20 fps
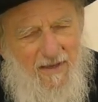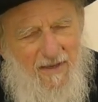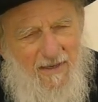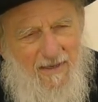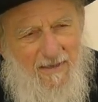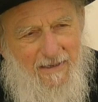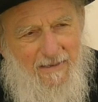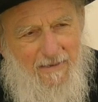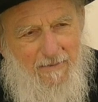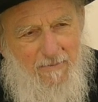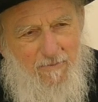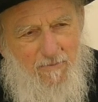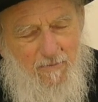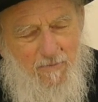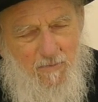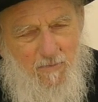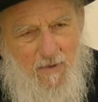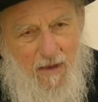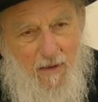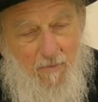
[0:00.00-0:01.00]
Um,
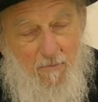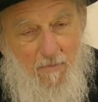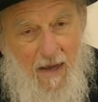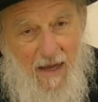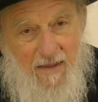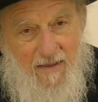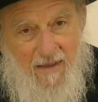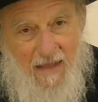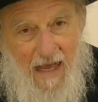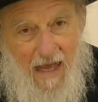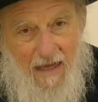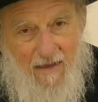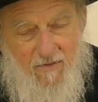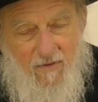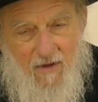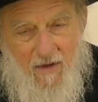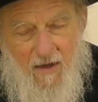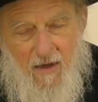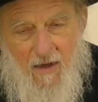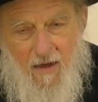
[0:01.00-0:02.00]
it meant that
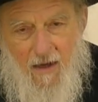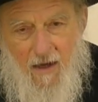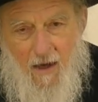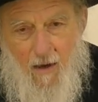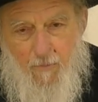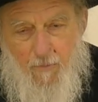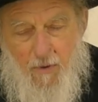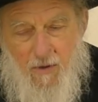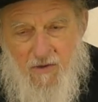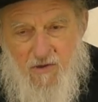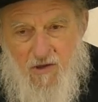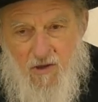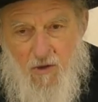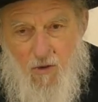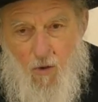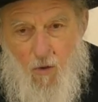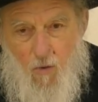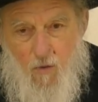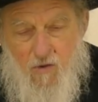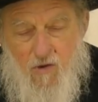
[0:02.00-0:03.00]
a person
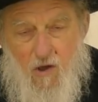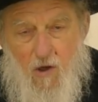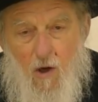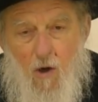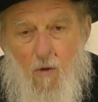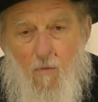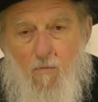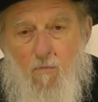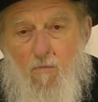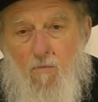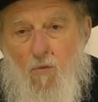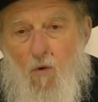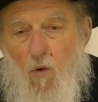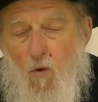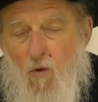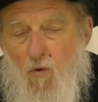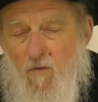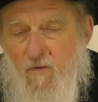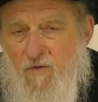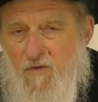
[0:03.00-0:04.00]
who's
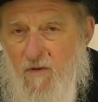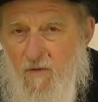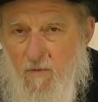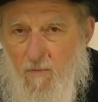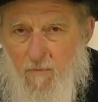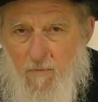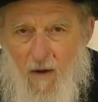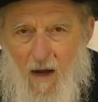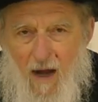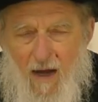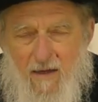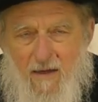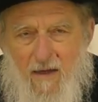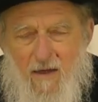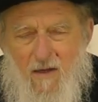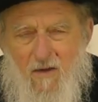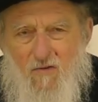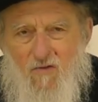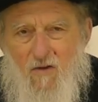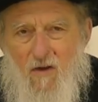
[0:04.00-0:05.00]
moved by
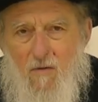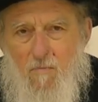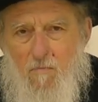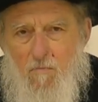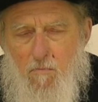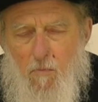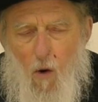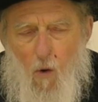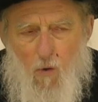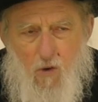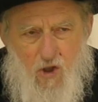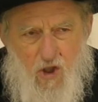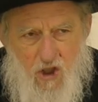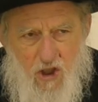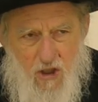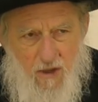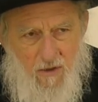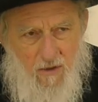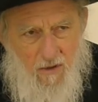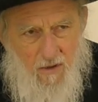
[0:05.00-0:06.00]
his
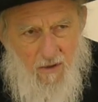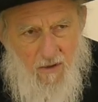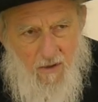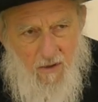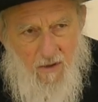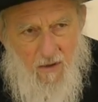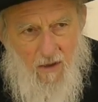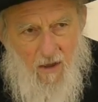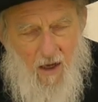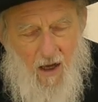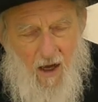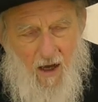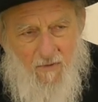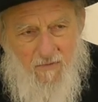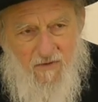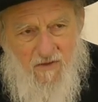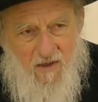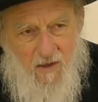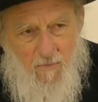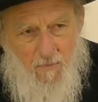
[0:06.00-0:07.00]
emotion
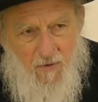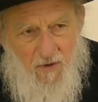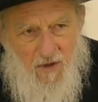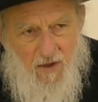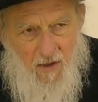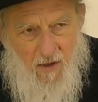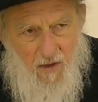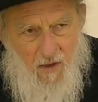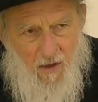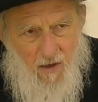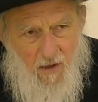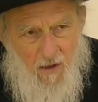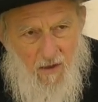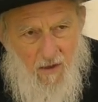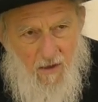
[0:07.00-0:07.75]
of sympathy